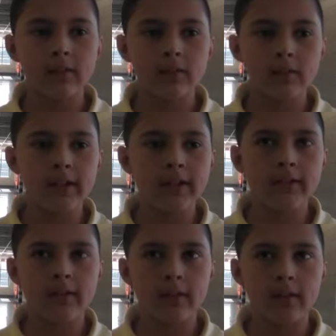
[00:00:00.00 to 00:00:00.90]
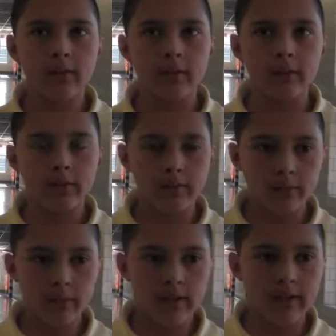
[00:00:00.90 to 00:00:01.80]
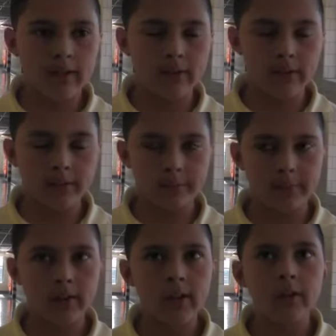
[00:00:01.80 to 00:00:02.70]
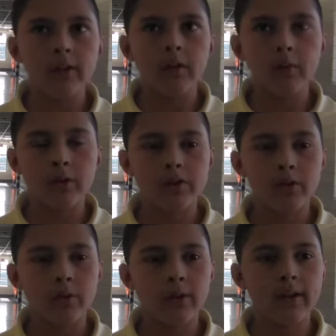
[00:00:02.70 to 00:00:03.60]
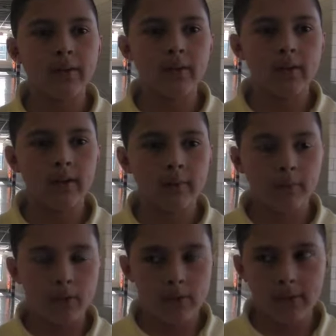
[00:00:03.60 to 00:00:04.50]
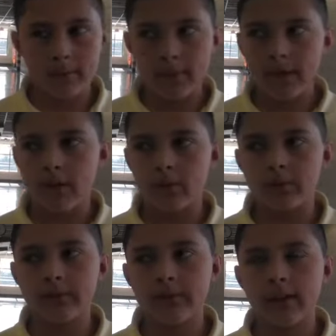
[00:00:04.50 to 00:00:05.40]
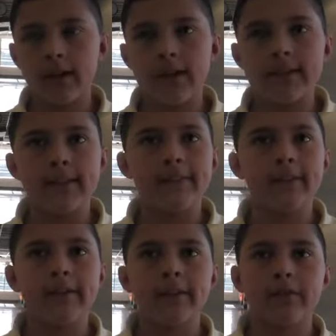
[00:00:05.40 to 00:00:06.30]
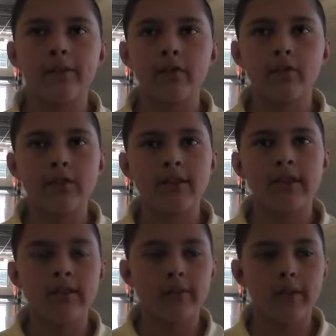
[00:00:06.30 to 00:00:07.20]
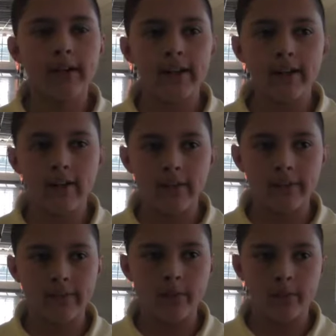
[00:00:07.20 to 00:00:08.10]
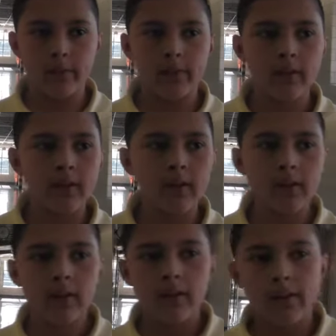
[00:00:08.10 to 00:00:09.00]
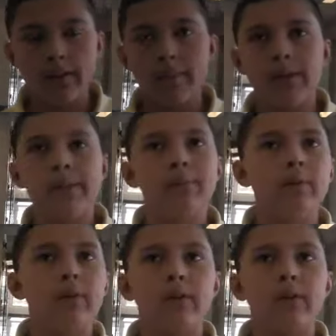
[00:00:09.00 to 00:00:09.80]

you get to write what about the cause and effects first, then write it on the paper.